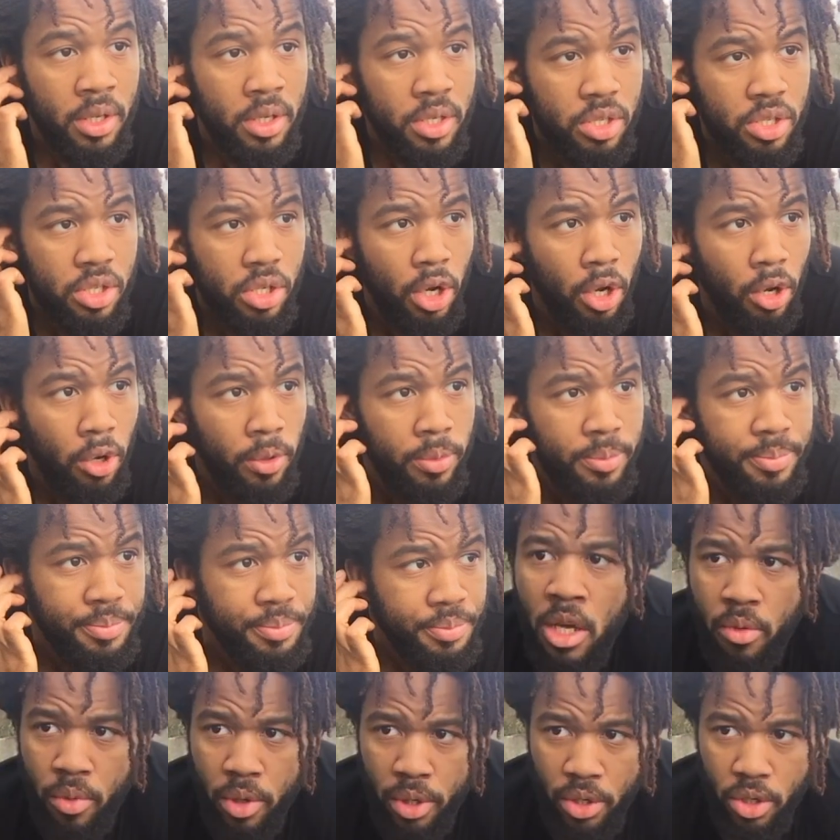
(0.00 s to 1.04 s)
So
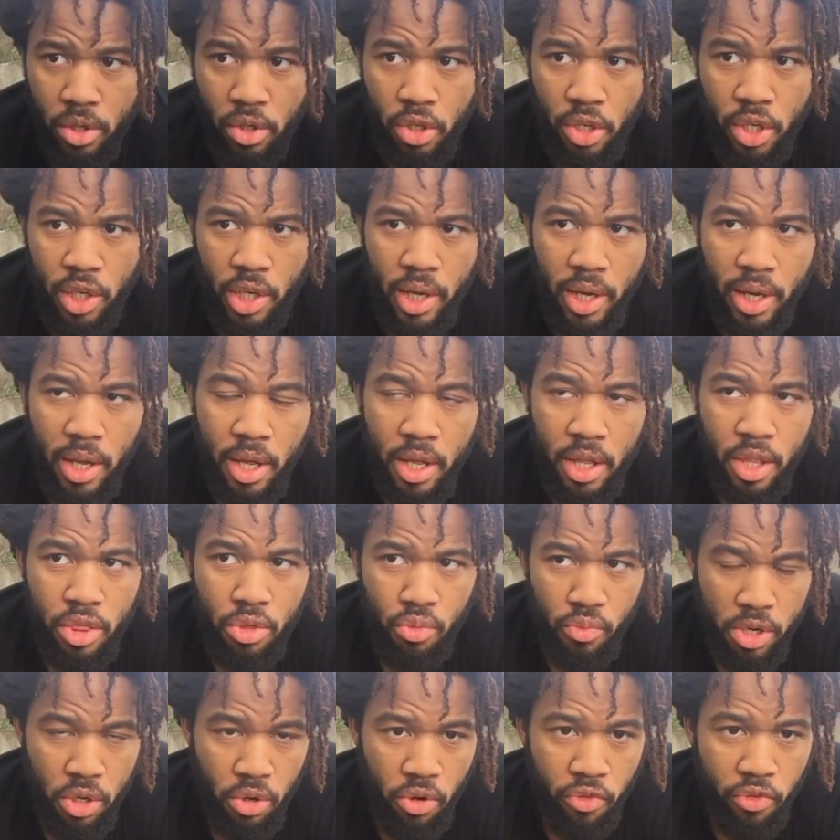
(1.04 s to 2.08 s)
we're gonna look at
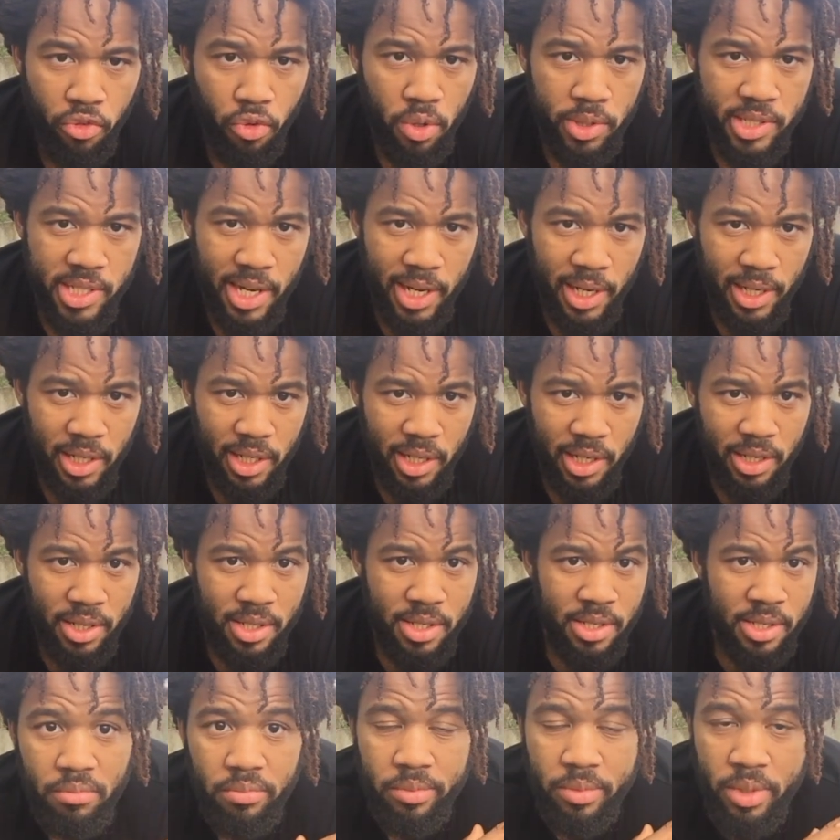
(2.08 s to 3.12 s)
three or four
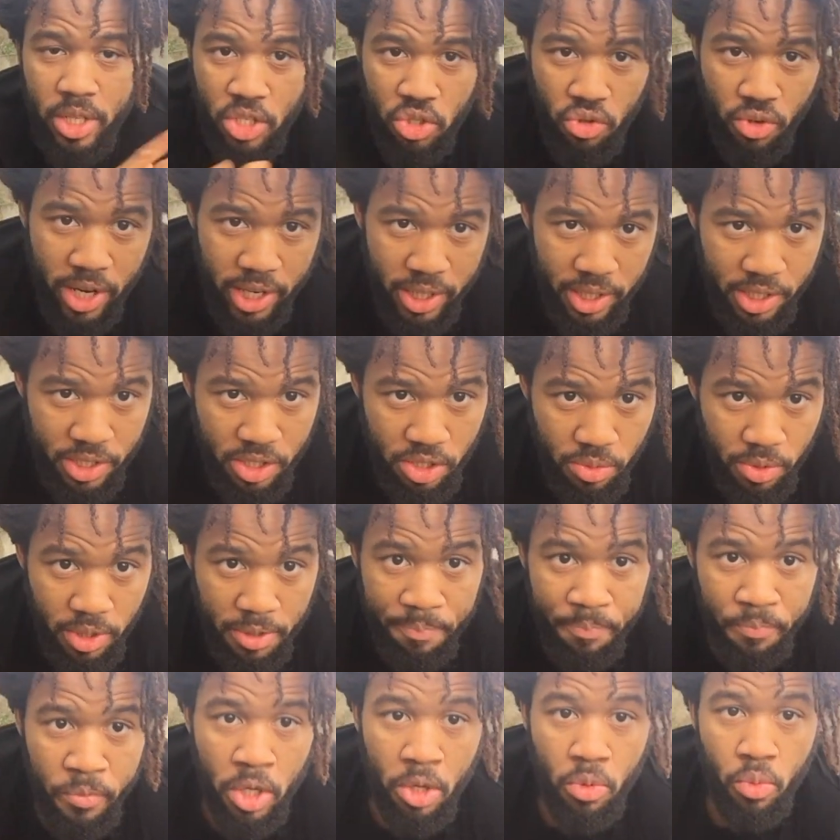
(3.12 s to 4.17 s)
techniques. Let's crack into it.
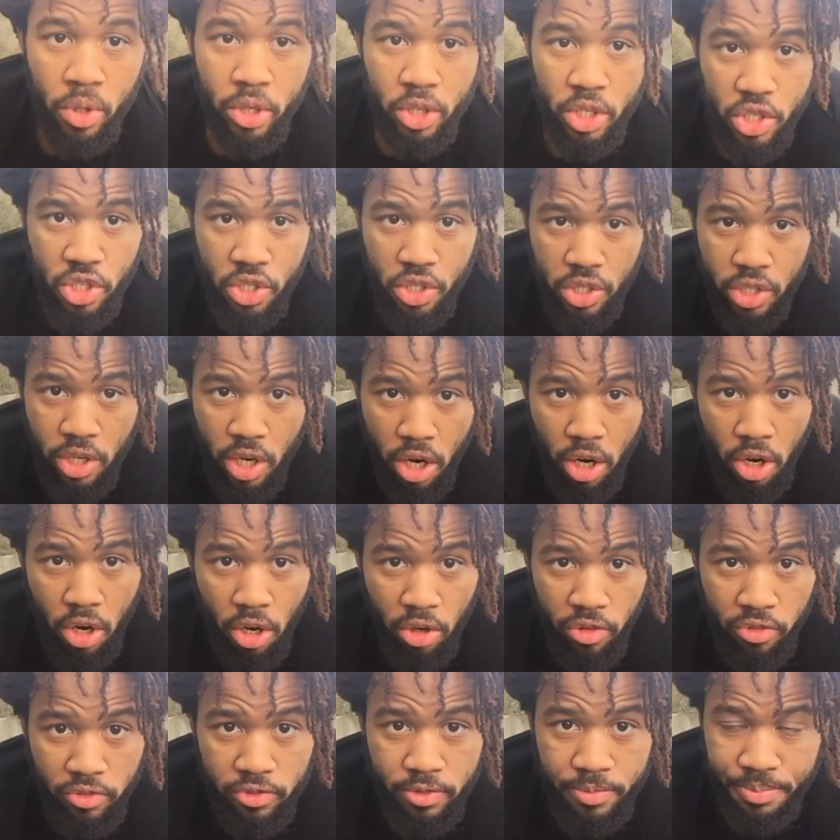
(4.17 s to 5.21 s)
We're gonna start
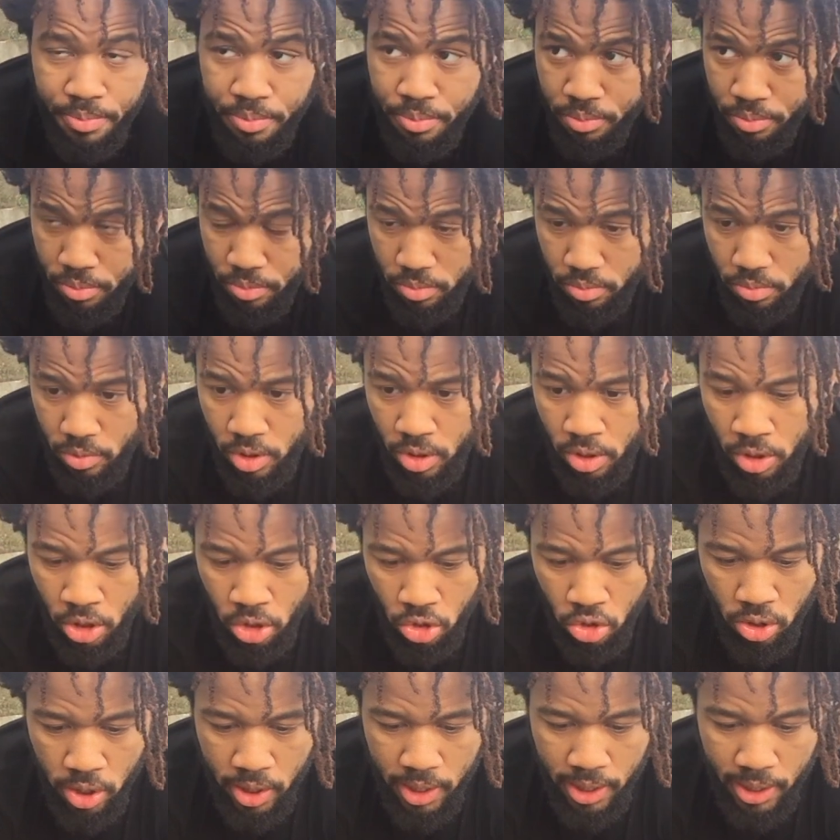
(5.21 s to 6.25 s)
off
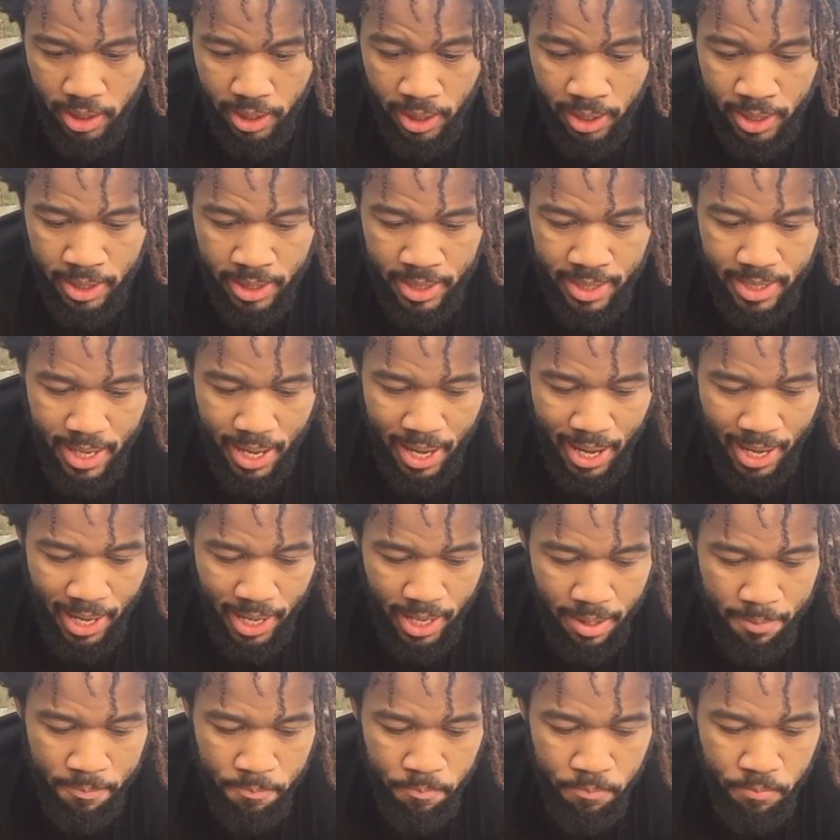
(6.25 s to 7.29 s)
looking
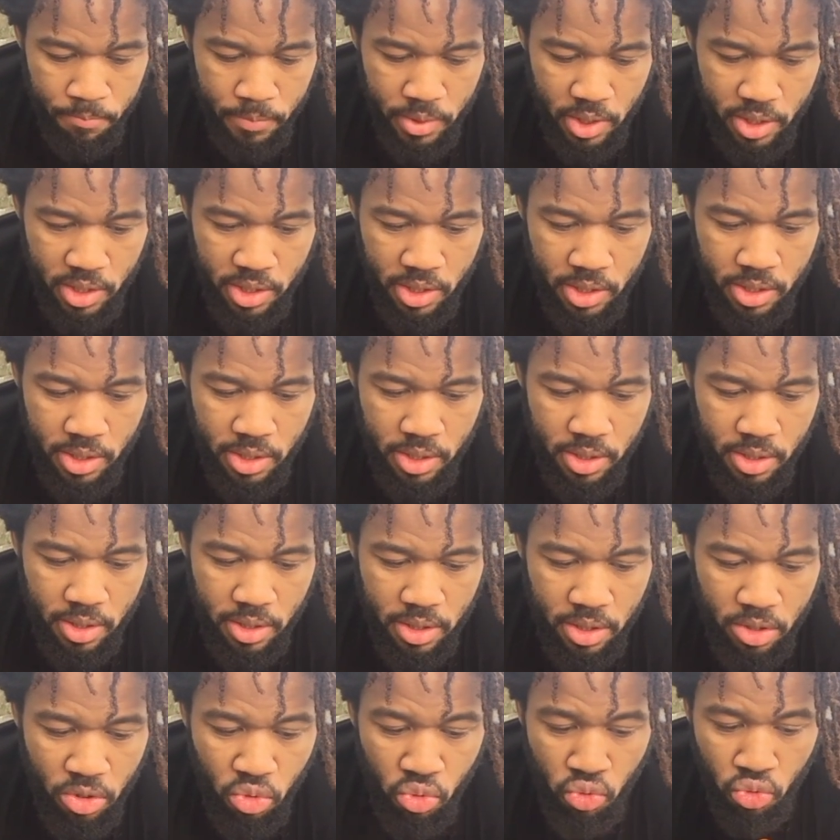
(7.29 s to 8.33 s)
at
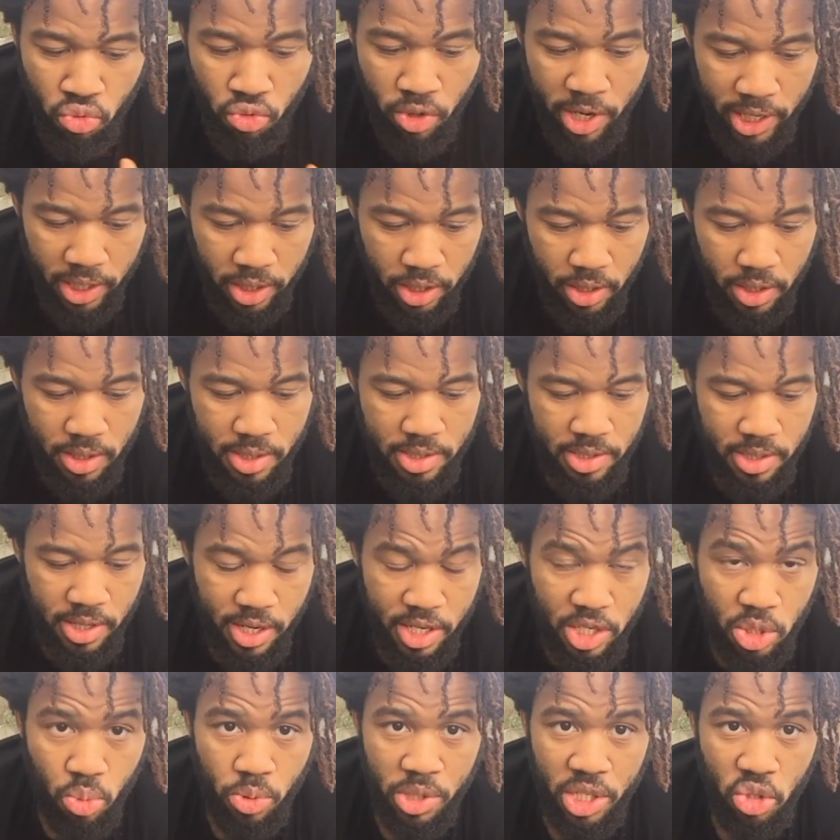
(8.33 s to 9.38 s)
regular
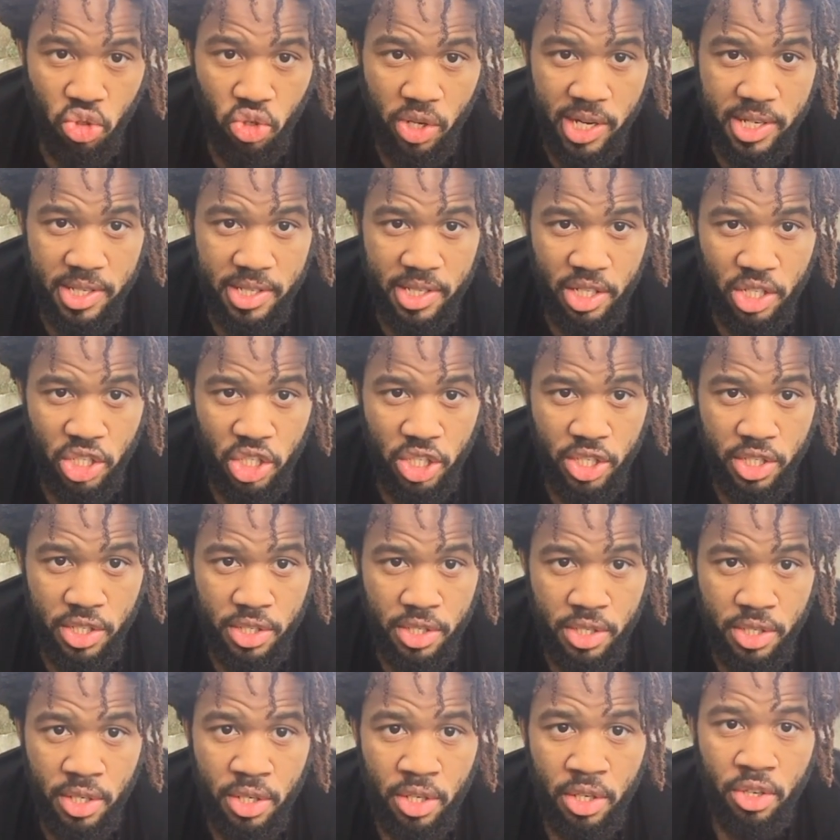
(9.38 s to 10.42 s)
side swing
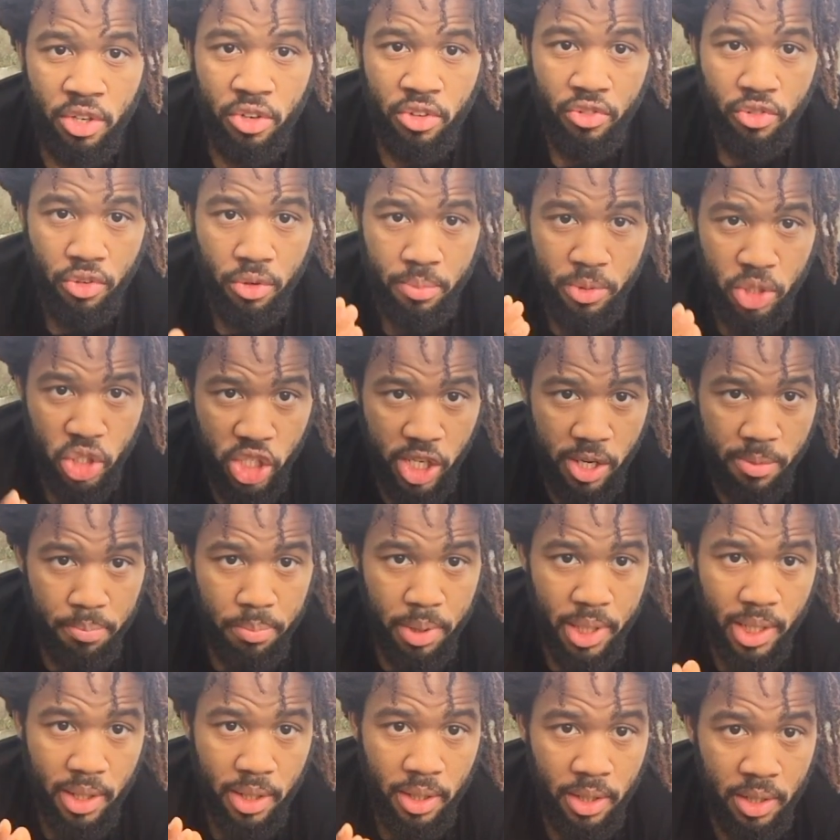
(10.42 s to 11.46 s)
transitions from
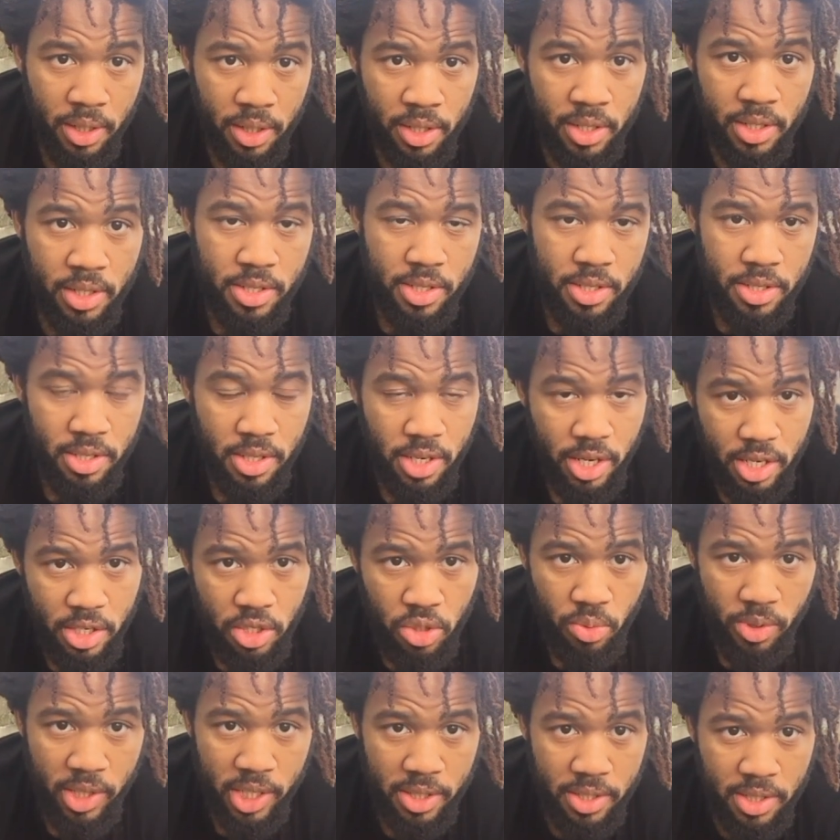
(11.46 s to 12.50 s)
jumping to side
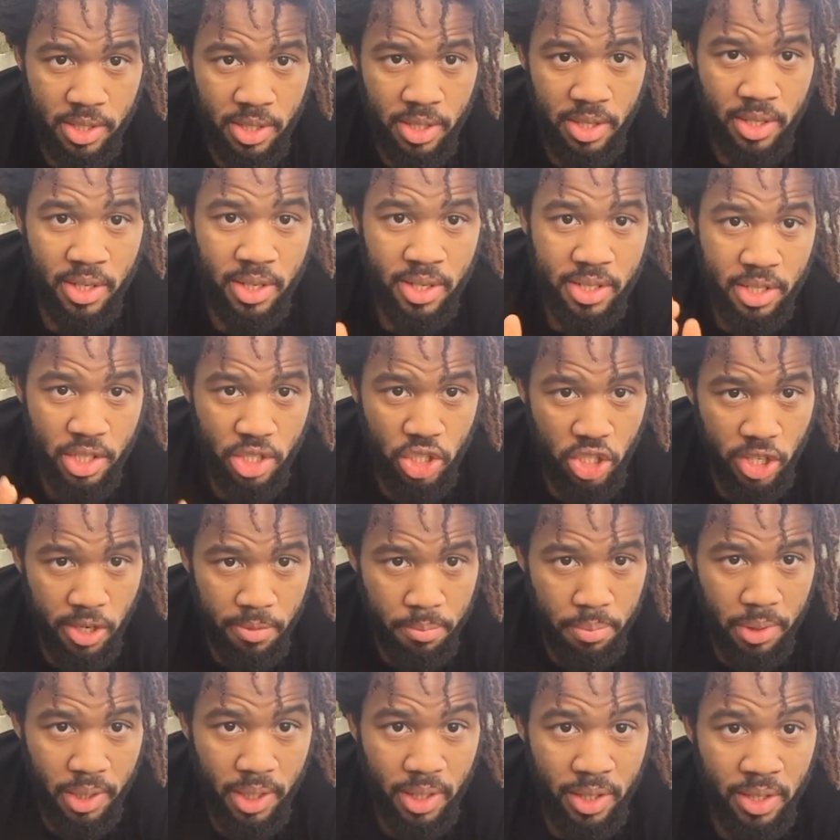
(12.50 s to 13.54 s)
swings to
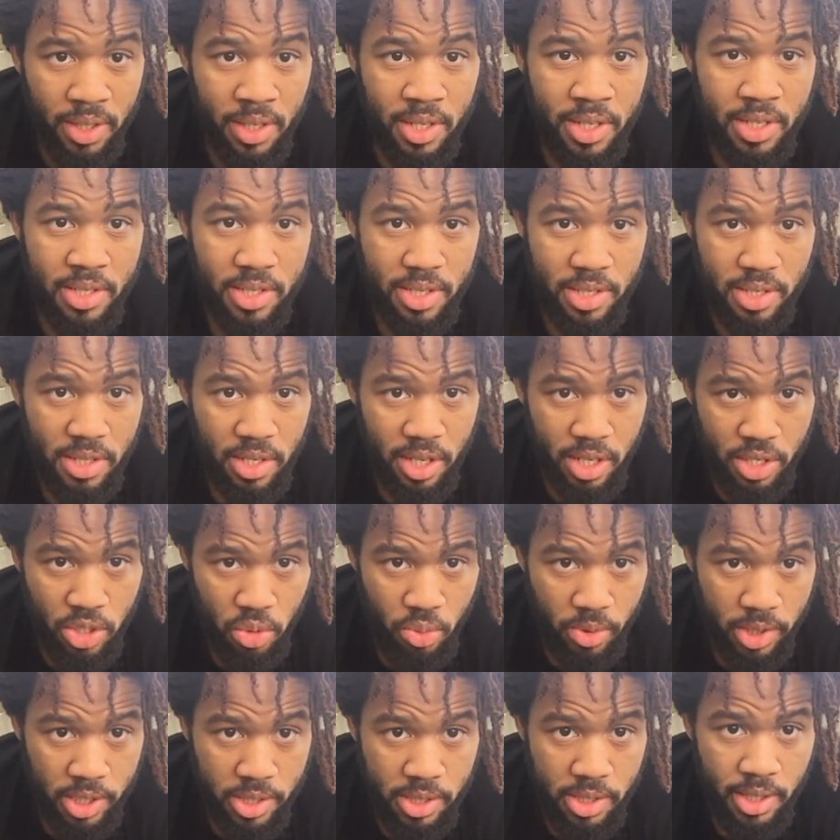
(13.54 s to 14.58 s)
jumping to side
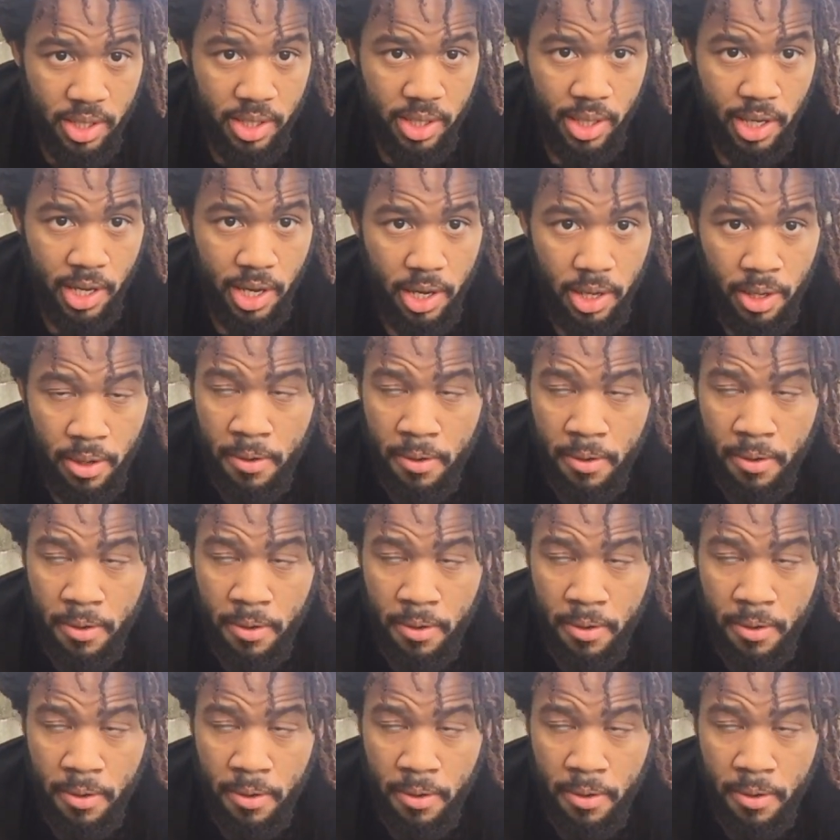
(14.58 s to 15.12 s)
swings, okay?